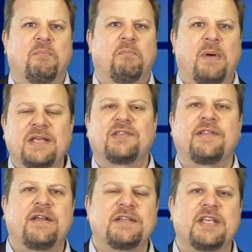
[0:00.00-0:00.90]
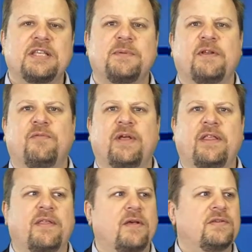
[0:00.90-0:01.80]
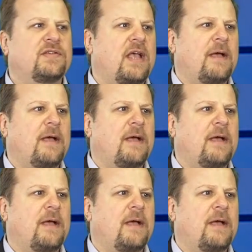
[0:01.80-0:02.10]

based on their assessment of whether those